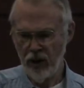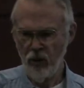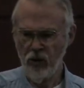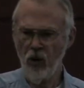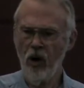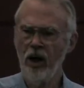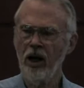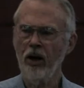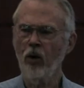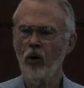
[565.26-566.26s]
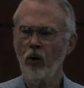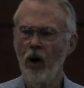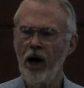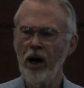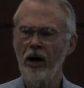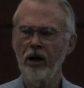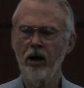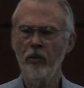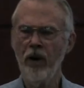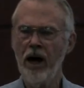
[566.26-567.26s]
coil of gold wire and
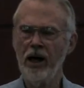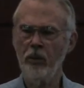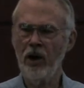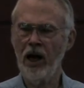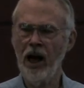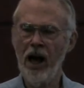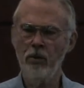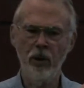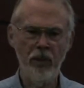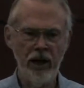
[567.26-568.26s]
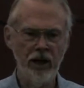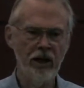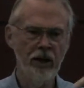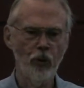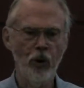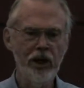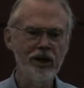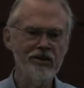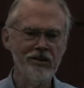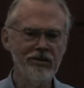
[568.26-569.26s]
come back in my lab and make
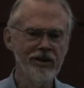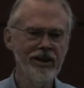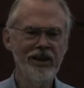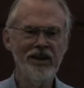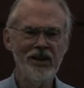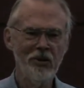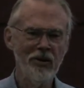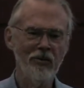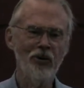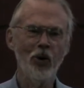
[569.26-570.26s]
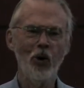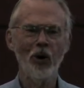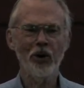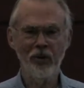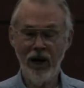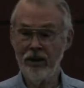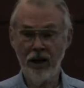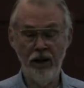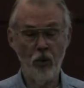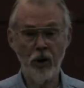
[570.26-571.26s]
rings of gold, and
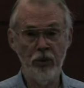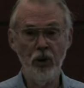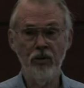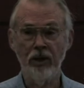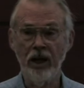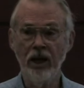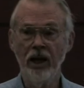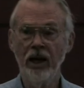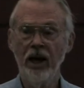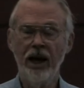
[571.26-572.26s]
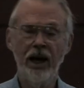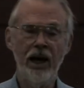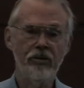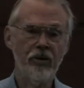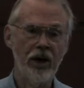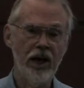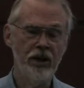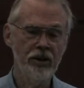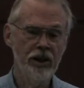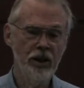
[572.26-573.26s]
they worked beautifully. And after I'd
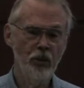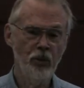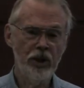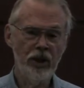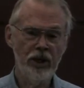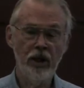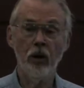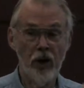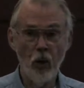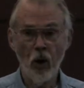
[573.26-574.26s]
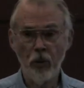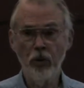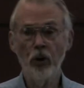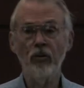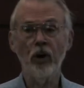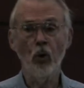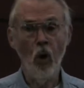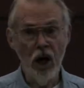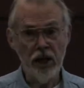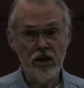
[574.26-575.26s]
built, they worked beautifully
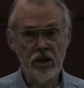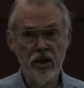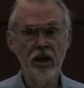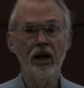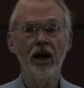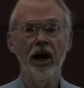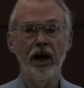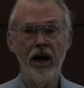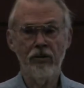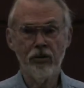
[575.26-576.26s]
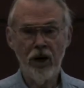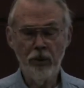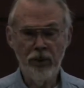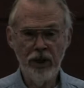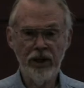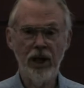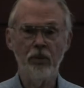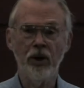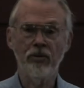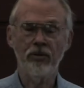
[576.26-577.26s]
once, and after I'd built up
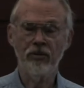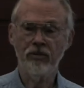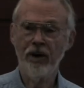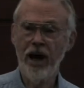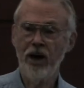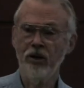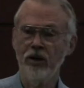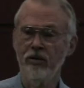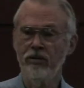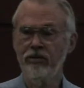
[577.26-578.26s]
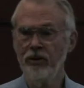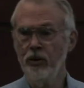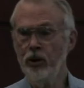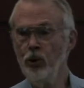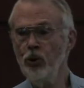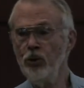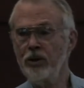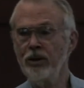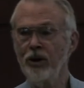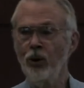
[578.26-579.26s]
a stash of used
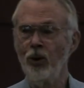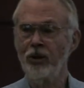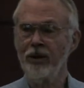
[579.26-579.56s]
gold